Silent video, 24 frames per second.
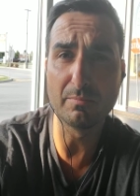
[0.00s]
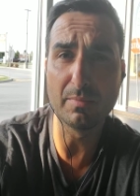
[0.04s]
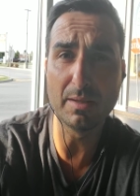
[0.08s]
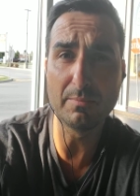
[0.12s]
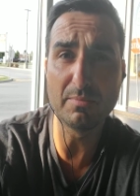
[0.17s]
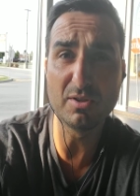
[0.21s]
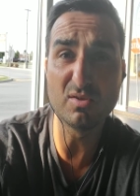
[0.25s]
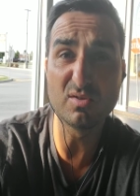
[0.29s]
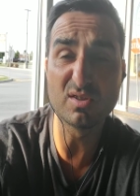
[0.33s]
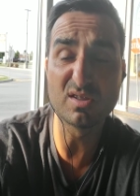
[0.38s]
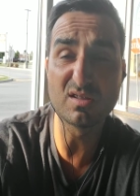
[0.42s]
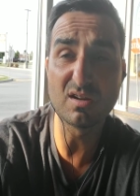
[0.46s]

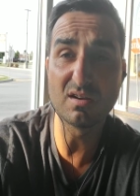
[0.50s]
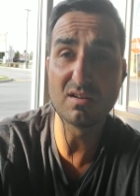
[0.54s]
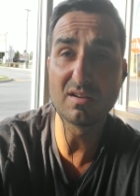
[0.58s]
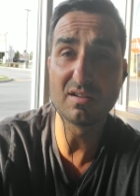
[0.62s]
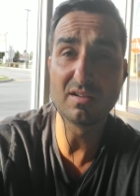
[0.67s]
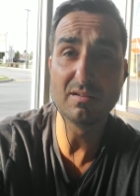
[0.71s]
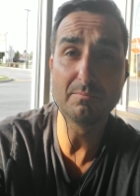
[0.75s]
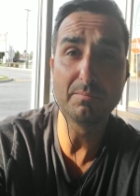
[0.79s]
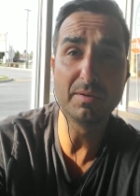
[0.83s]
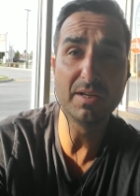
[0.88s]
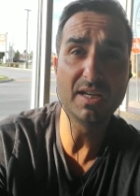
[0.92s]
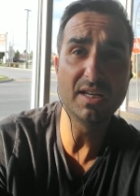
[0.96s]
Maybe you start
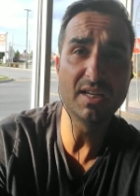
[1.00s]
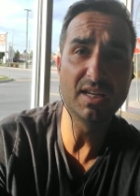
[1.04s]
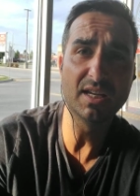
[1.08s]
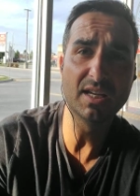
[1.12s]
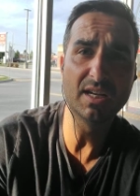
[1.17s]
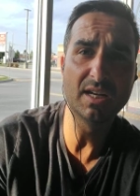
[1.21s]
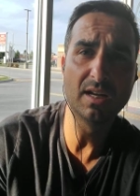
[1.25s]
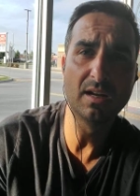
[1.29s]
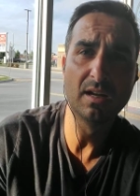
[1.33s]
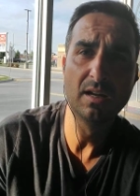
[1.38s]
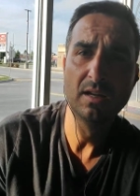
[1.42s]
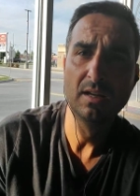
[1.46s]
competing
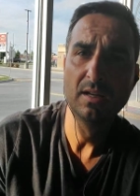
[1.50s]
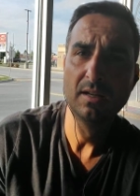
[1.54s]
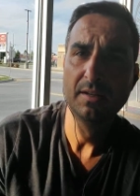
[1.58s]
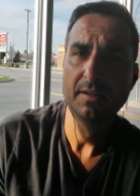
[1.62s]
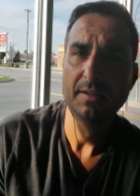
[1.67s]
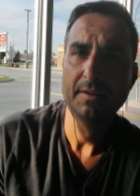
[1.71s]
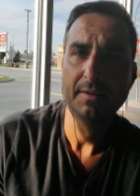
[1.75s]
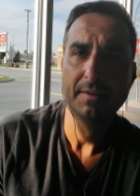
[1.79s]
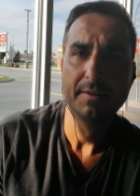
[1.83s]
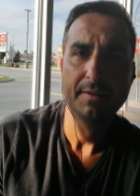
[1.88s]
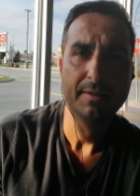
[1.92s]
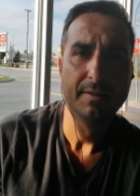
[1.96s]
in
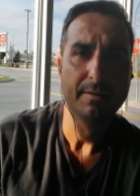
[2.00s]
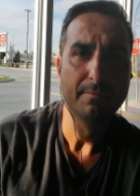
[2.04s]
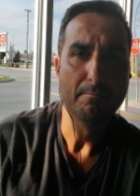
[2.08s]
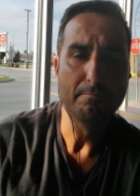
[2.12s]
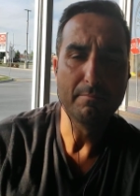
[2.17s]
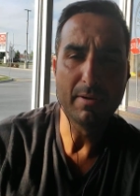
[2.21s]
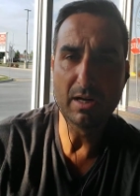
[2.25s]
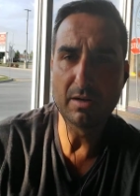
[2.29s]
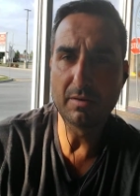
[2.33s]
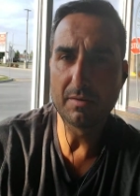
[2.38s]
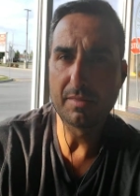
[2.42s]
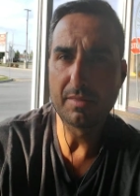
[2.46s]

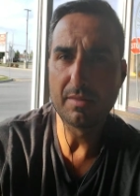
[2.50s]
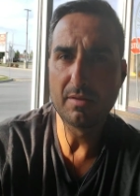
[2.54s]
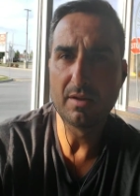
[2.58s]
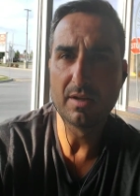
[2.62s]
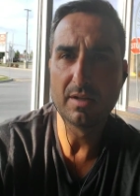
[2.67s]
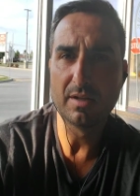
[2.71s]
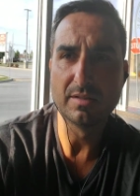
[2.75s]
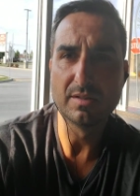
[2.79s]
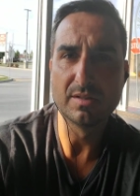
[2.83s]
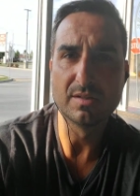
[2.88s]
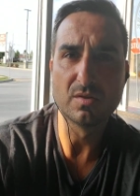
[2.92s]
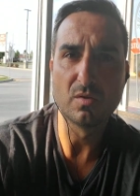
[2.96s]

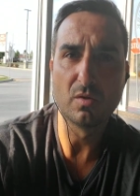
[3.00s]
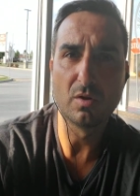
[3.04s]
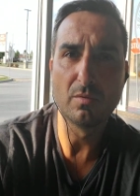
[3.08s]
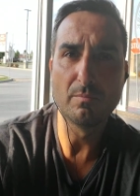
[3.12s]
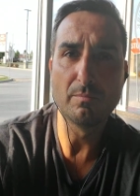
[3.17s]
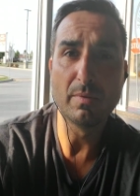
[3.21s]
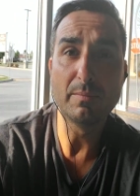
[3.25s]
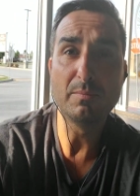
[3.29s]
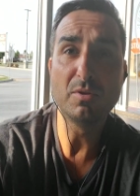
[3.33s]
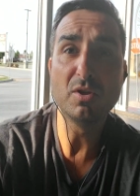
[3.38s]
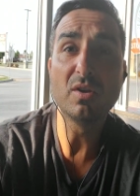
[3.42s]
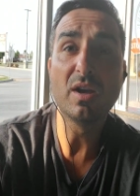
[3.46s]
marathons, or
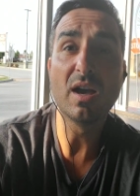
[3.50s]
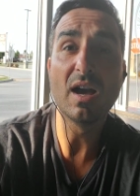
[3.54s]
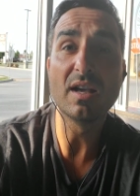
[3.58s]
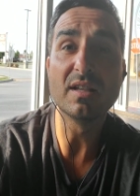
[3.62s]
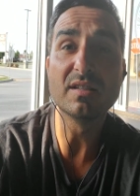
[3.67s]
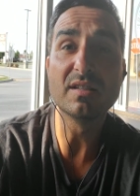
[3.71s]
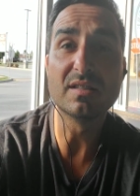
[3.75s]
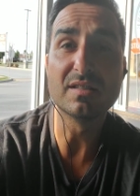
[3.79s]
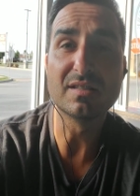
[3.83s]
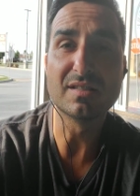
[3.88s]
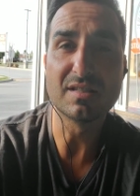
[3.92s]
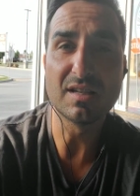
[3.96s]
maybe you
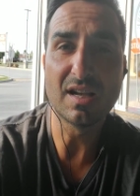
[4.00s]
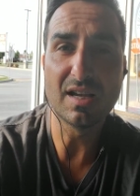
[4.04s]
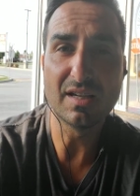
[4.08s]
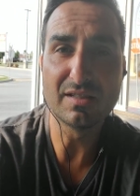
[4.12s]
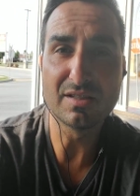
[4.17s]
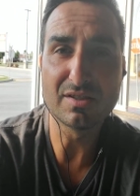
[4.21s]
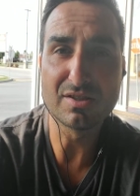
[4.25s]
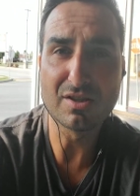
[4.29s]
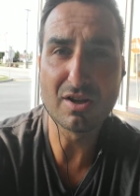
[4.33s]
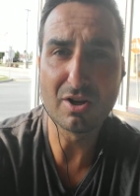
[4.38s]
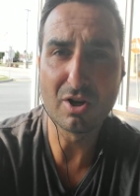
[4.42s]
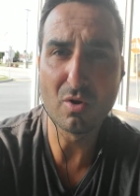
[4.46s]
guys decide
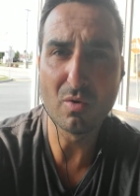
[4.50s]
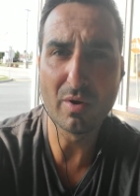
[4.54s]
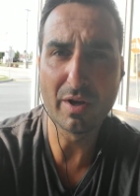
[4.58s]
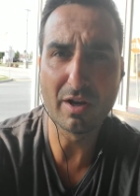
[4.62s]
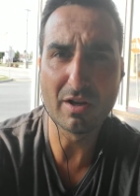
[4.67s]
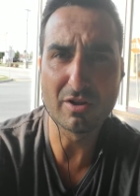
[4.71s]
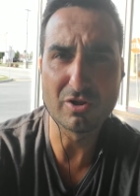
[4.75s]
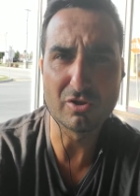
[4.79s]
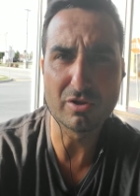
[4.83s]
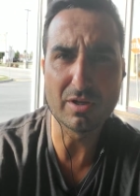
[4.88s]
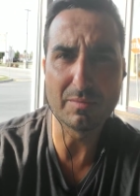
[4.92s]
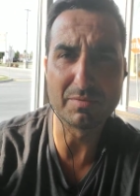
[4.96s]
to start going
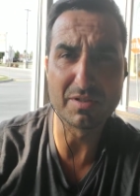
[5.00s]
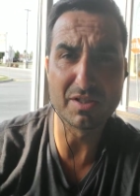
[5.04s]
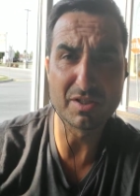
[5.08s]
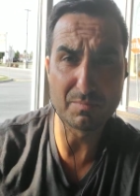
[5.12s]
on trips.